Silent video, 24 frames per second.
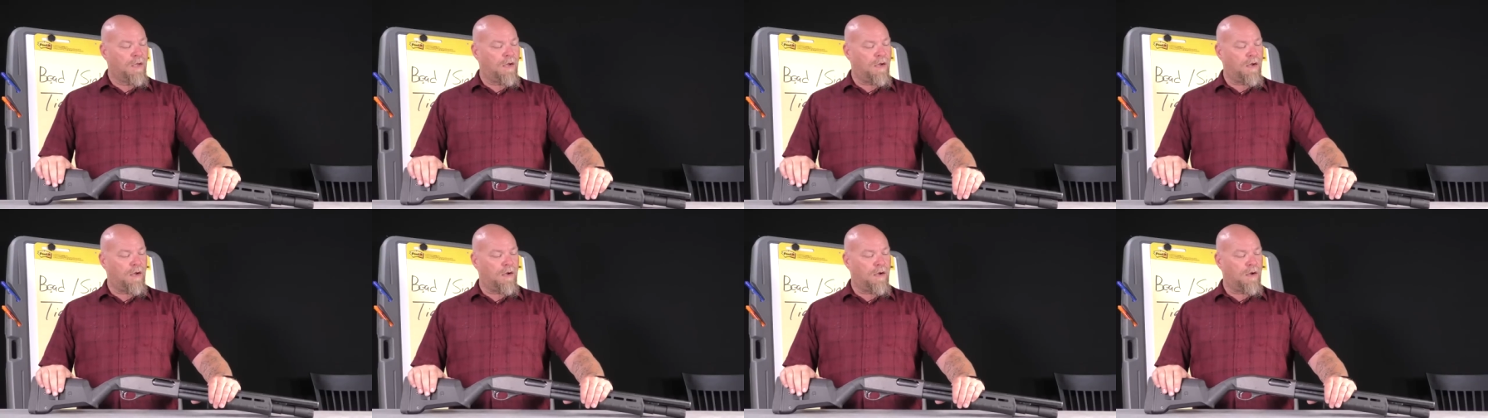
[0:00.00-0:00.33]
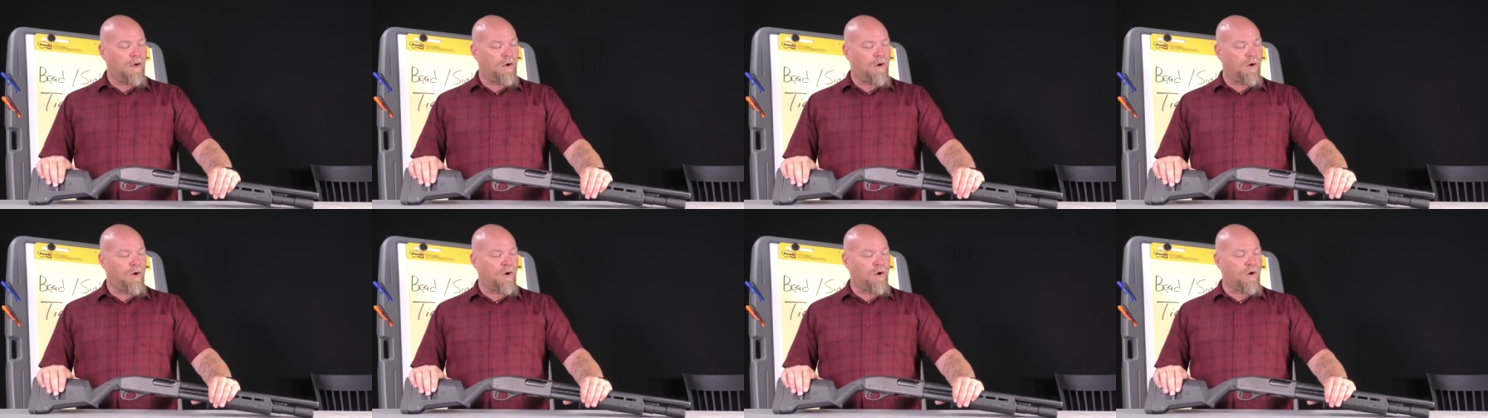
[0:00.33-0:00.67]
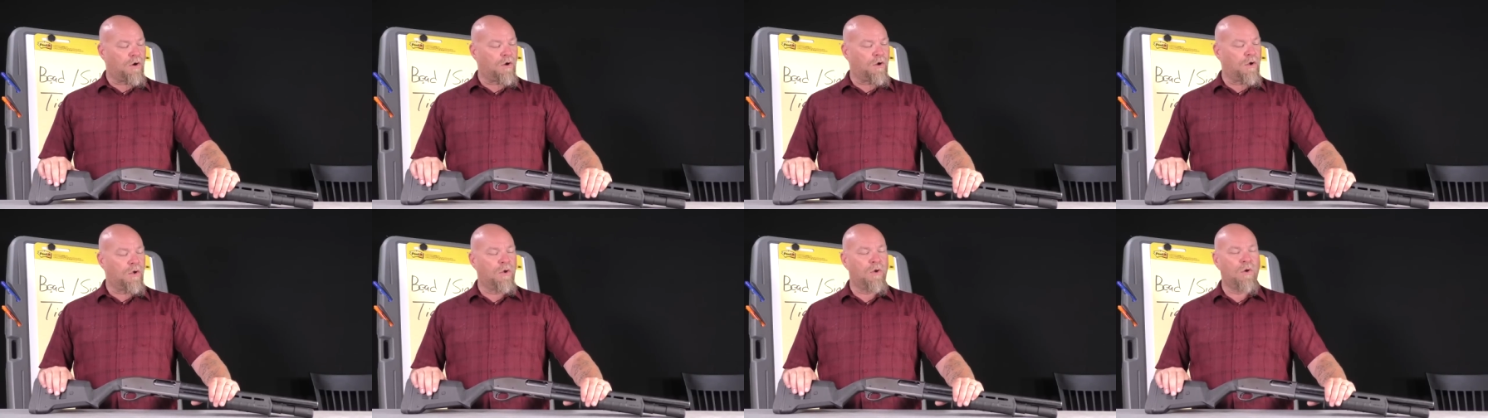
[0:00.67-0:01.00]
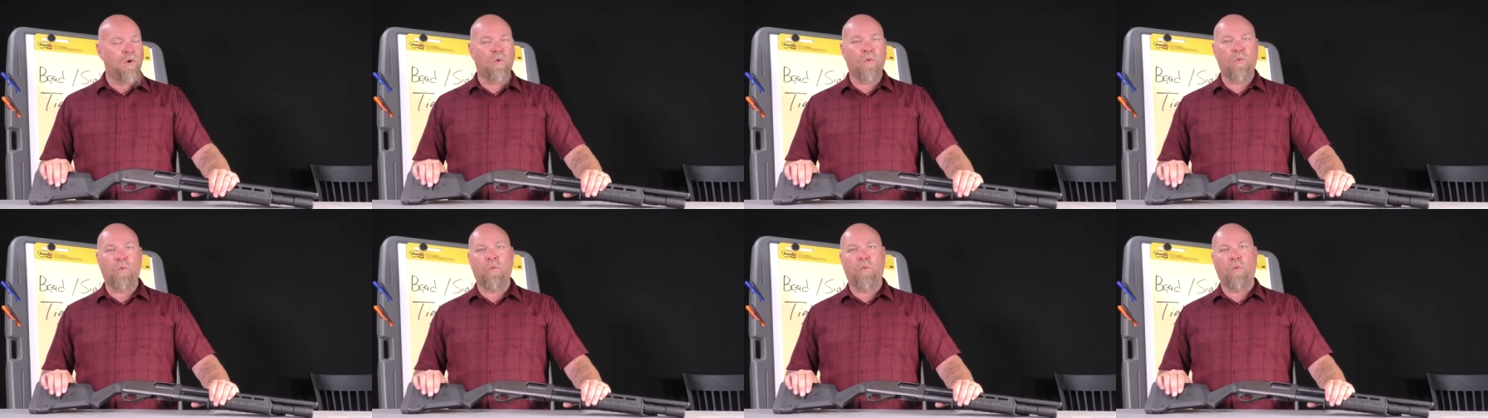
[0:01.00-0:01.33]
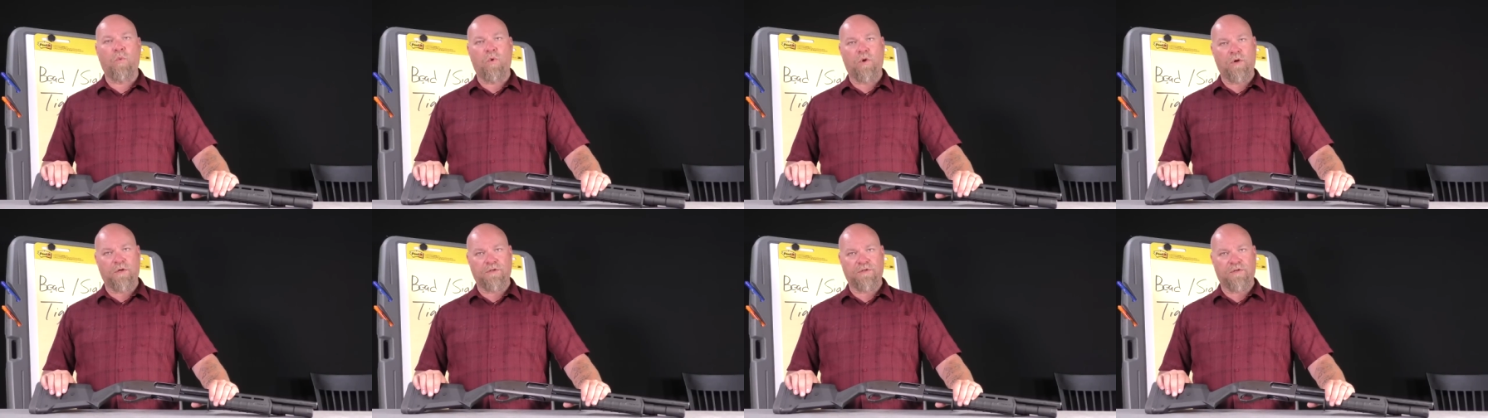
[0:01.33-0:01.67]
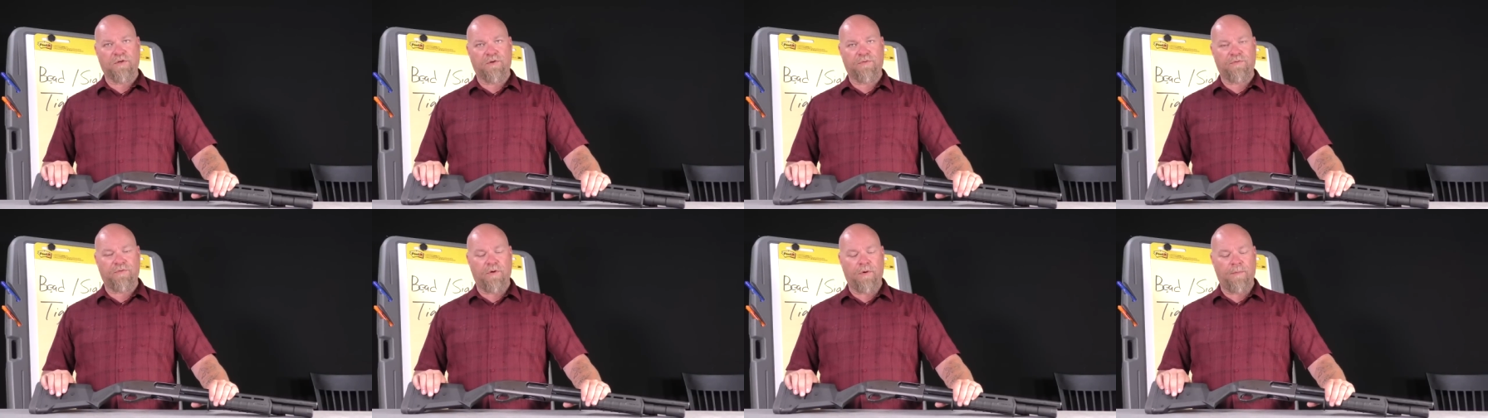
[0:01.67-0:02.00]
uh, are
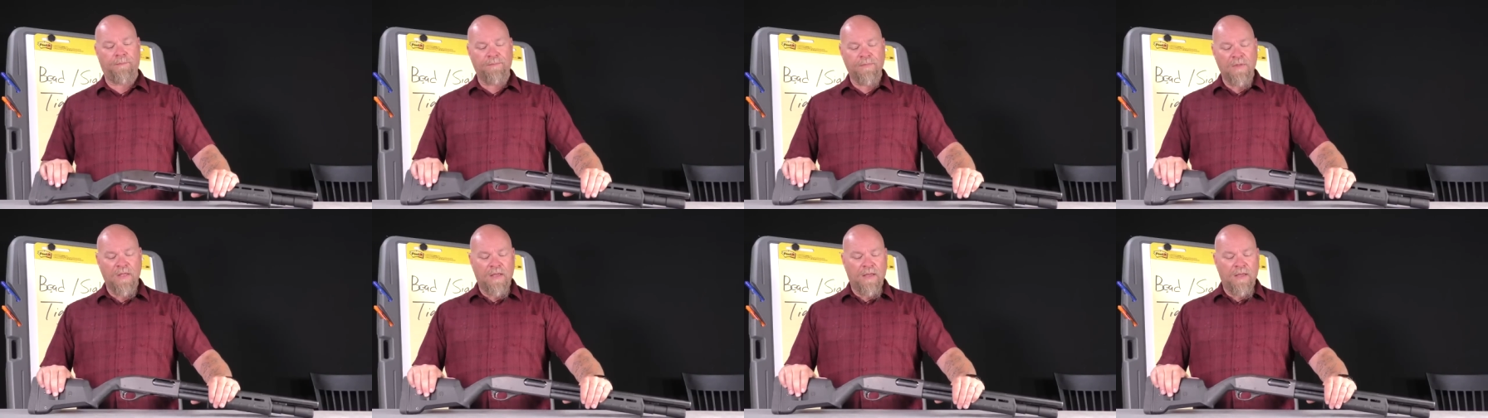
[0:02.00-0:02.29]
wonderful.